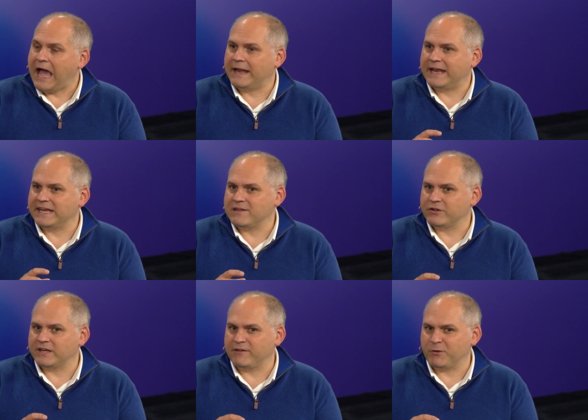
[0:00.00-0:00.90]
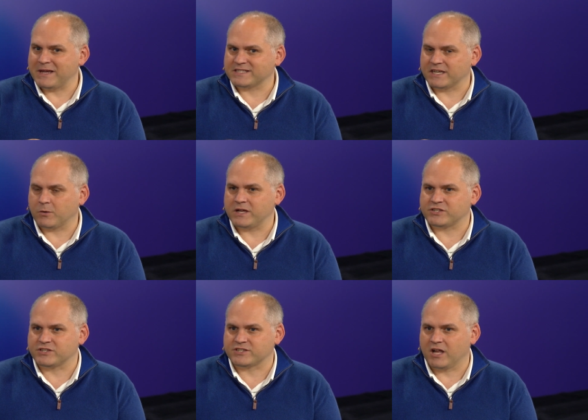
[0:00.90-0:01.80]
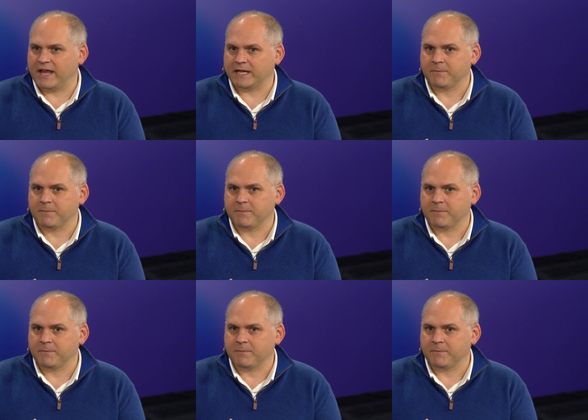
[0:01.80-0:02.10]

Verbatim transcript: And then even if you ask it questions like,